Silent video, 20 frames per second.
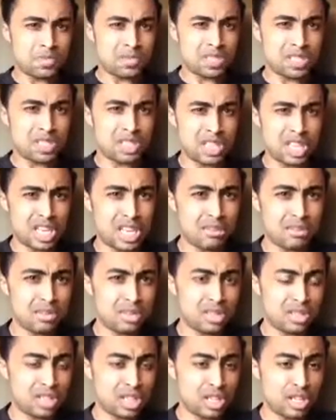
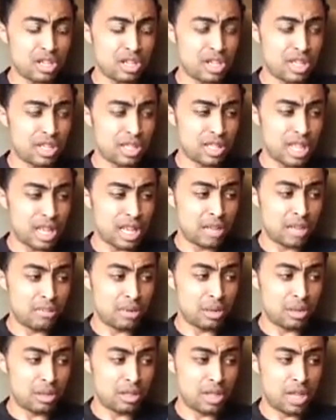Seems like she's
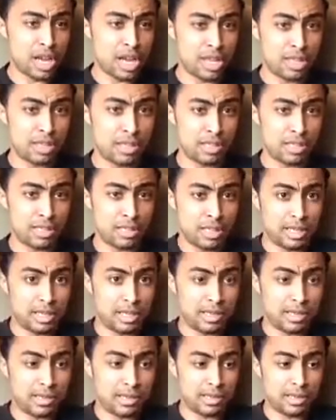likable, yet
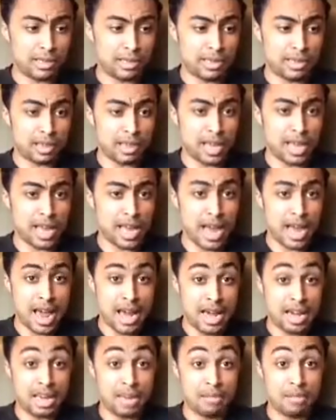
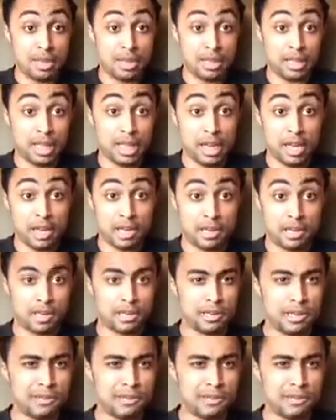kind of could be like,